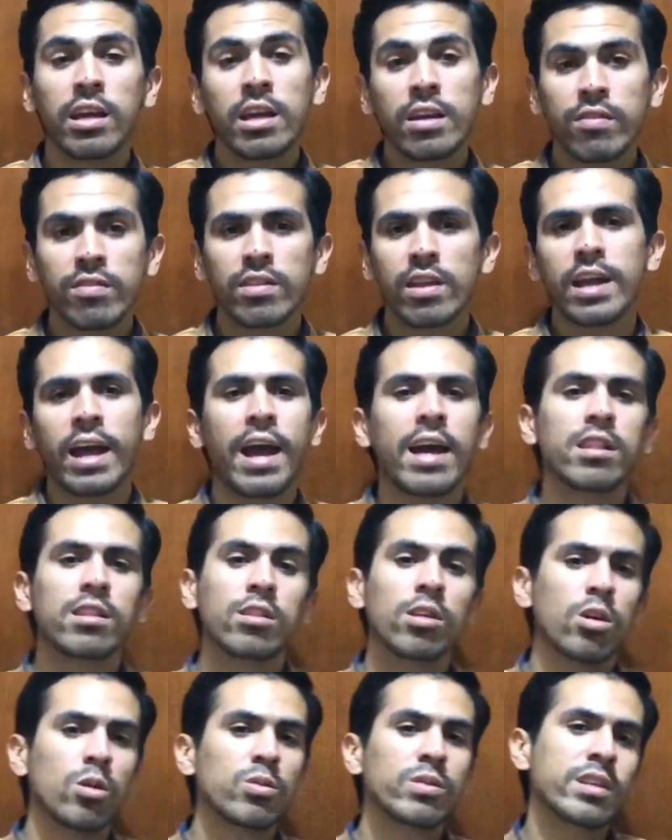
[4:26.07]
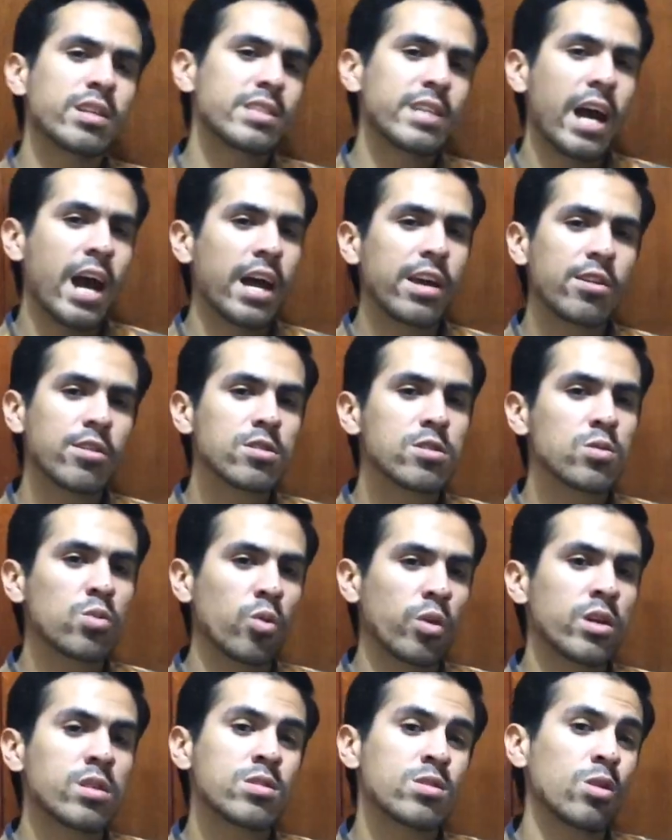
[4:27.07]
if they had known the
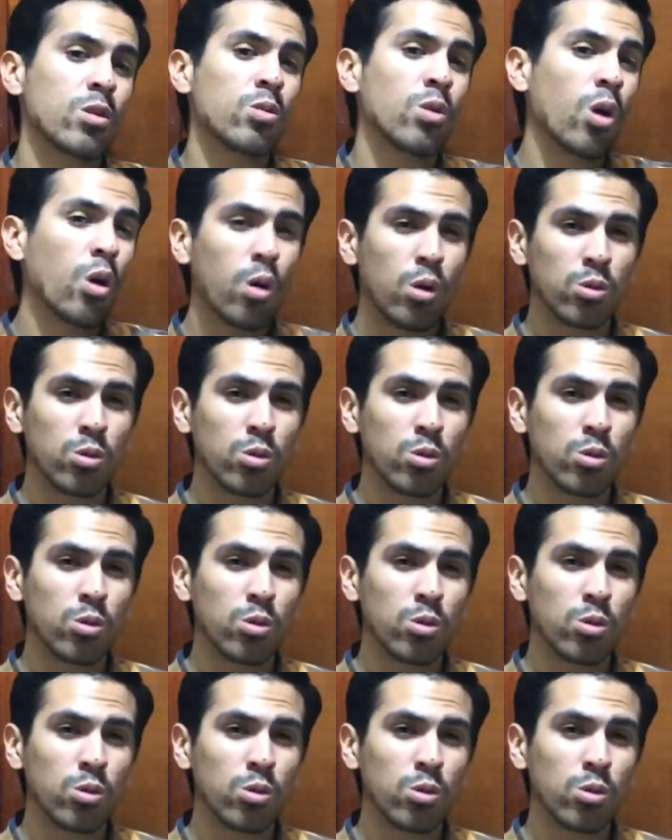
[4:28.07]
tires were so